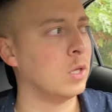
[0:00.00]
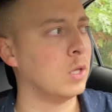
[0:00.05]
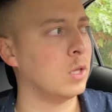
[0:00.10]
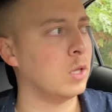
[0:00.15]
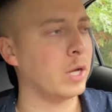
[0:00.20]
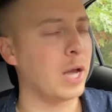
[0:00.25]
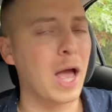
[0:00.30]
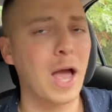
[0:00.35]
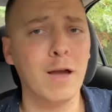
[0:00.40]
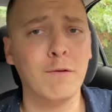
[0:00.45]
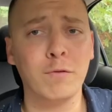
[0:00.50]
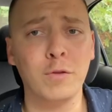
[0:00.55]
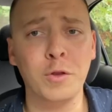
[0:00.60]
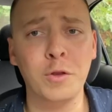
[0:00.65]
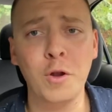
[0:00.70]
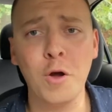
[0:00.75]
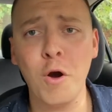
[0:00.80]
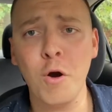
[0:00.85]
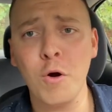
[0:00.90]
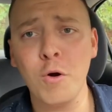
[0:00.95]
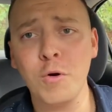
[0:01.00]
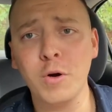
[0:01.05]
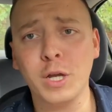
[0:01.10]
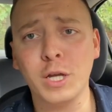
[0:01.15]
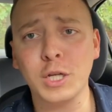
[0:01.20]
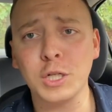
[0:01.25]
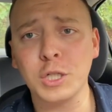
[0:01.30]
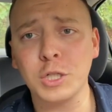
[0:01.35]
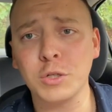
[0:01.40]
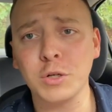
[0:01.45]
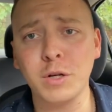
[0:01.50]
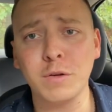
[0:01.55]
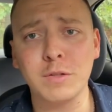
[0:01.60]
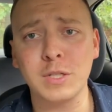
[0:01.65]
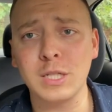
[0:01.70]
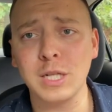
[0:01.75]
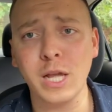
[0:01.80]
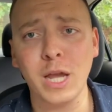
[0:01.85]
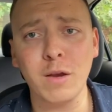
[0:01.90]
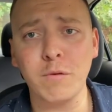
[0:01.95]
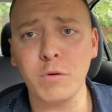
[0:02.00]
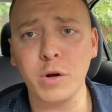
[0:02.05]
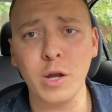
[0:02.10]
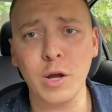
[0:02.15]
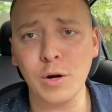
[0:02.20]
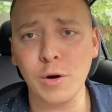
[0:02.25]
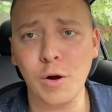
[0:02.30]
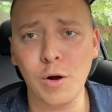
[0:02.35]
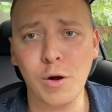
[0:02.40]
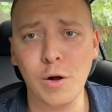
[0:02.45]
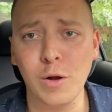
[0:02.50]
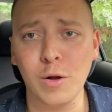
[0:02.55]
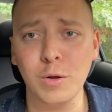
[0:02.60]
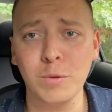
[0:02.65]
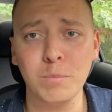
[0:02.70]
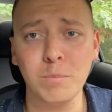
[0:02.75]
like I have no history of slavery at all.